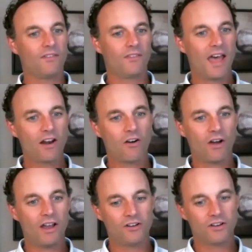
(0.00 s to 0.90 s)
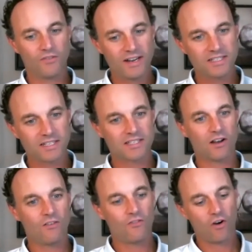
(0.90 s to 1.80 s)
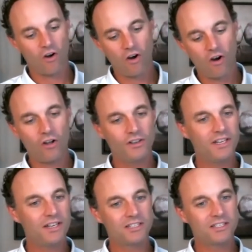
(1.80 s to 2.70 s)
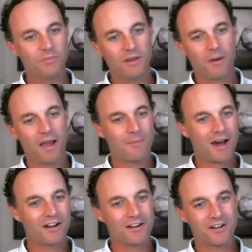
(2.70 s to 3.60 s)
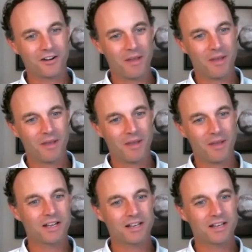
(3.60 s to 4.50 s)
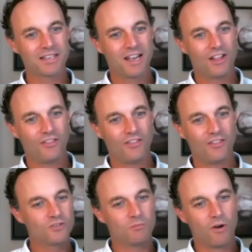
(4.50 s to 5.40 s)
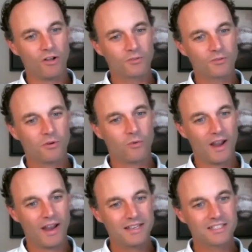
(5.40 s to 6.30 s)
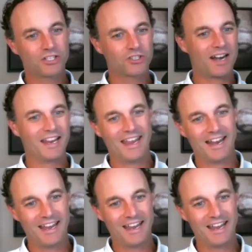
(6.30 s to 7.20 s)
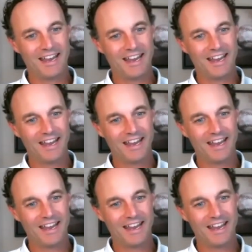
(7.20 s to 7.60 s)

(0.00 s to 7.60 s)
that and your device itself all need to be monitored and managed because they're going to use multiple ways to try to get in and